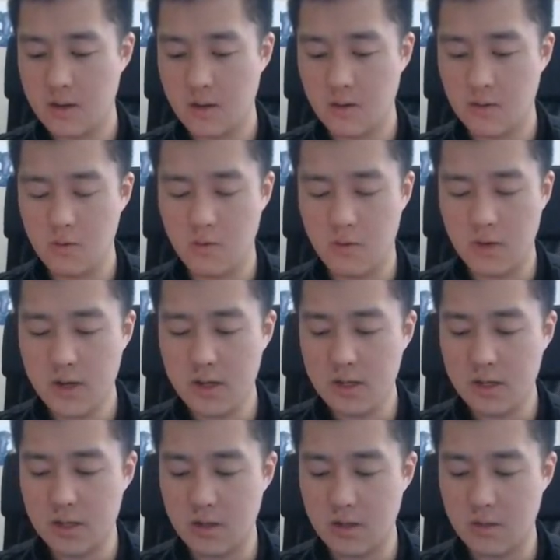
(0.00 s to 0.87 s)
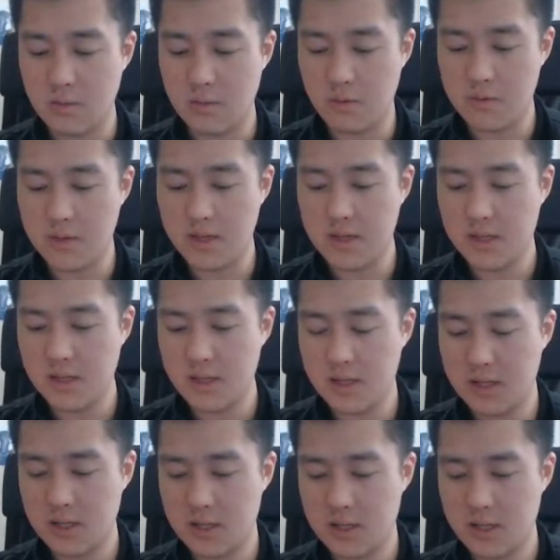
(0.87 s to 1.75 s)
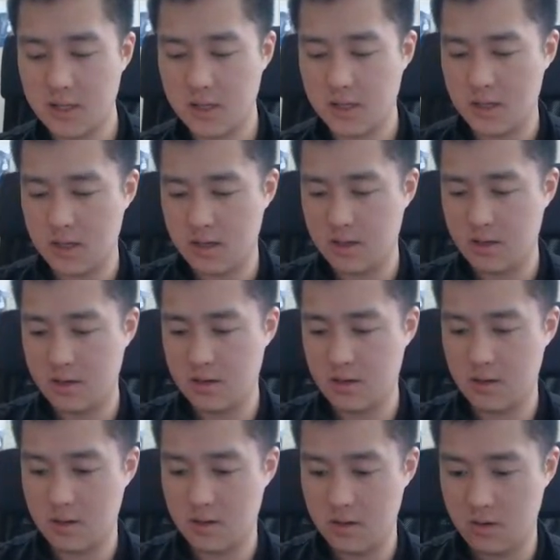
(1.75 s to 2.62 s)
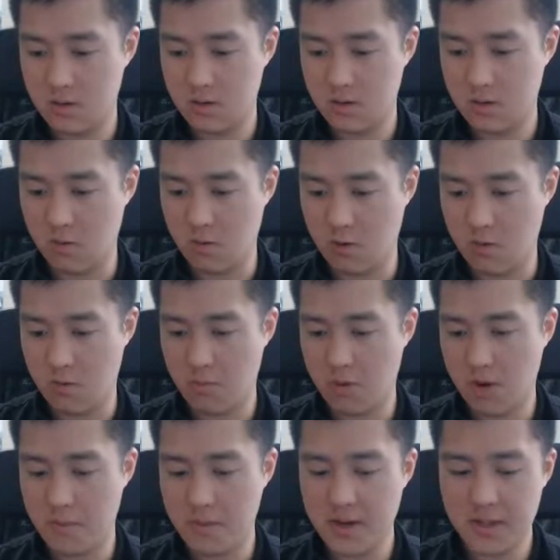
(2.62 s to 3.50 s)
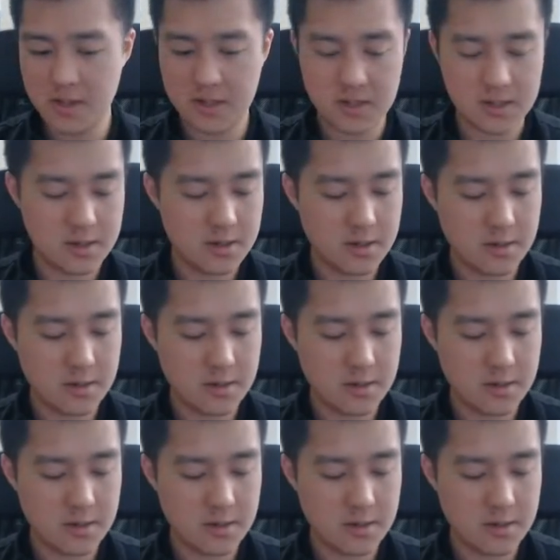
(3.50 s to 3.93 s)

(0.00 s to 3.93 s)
Oh, nice, another Prometheus. Or Prominus.